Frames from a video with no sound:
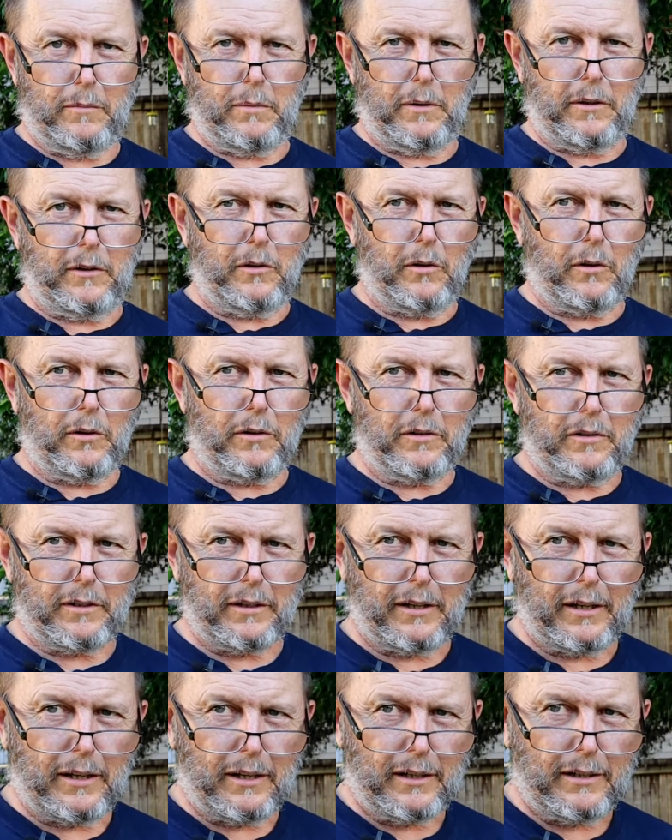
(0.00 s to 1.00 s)
but not
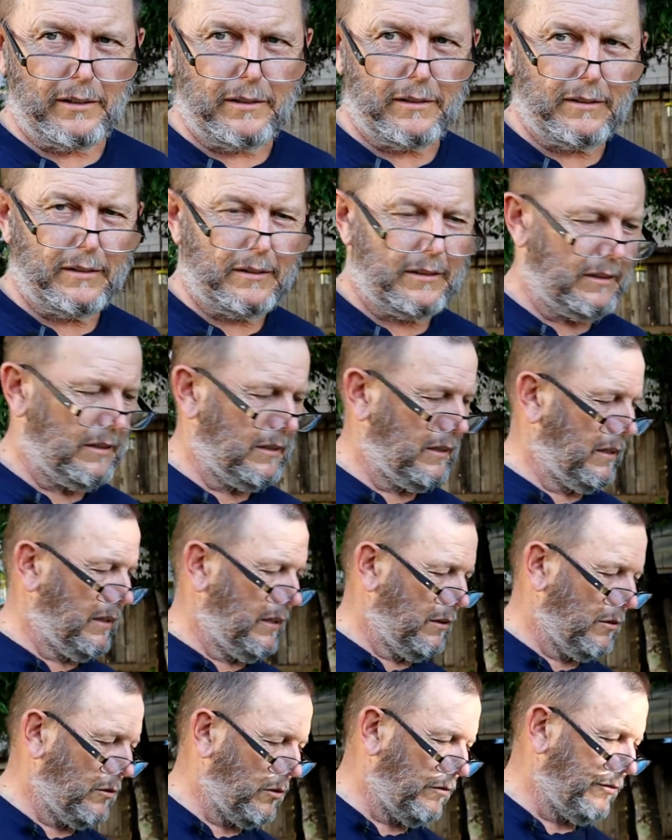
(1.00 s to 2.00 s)

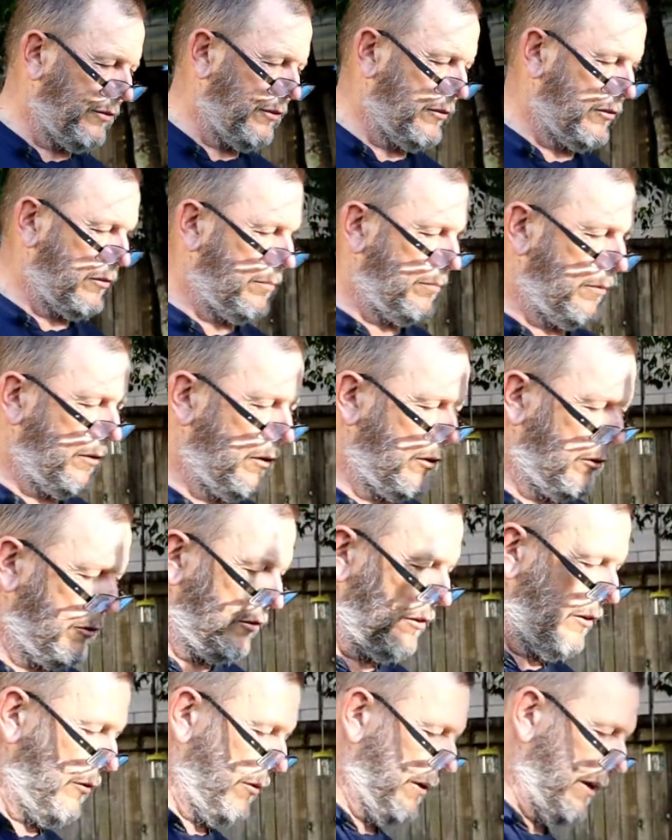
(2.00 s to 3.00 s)
for
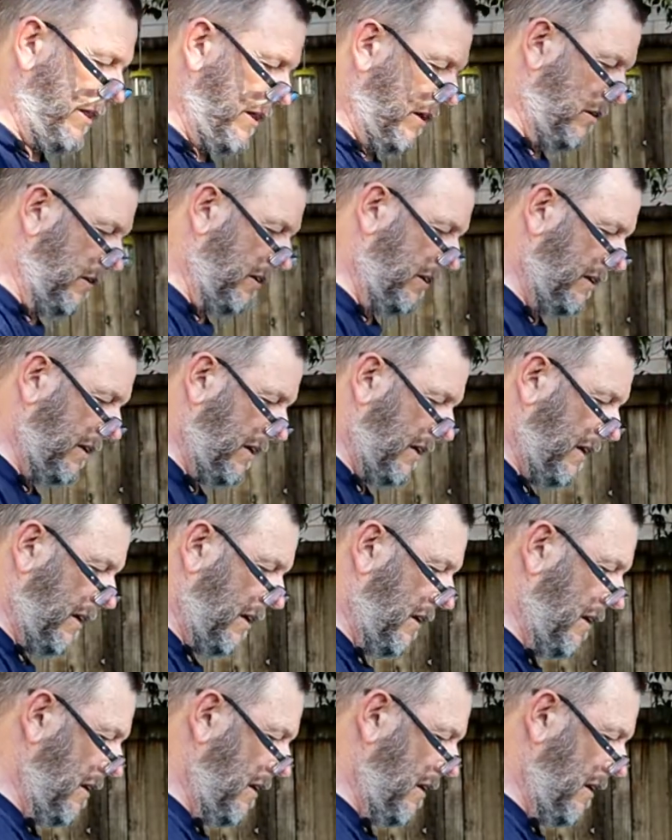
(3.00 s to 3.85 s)
submersion or anything like that.